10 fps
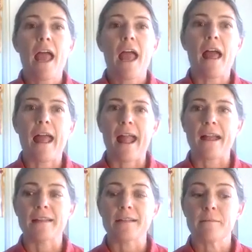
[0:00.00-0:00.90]

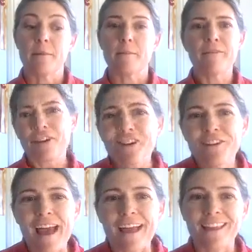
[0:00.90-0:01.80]
And, but before you do
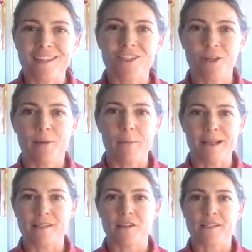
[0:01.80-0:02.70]
that, let's learn about
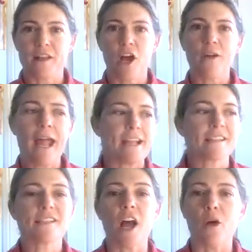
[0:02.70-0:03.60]
muscles. Okay,
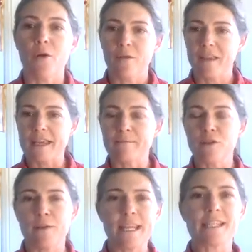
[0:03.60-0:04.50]
so the, I'm
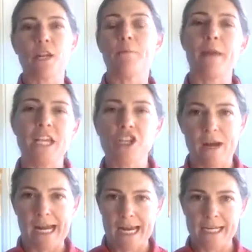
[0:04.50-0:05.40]
doing these little mini
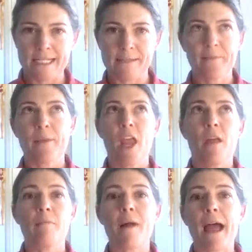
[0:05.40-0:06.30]
trainings.
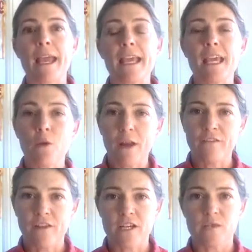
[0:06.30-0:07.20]
My equine
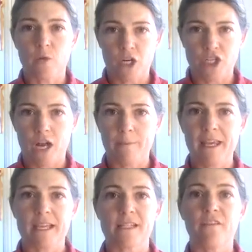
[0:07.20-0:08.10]
fitness workshop
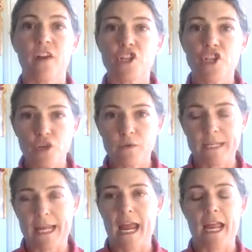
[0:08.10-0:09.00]
kicks off on
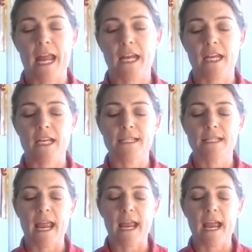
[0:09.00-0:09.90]
Tuesday, and it is
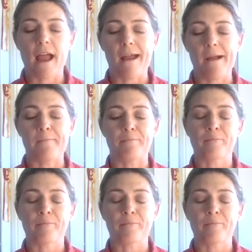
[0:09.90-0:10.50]
a um,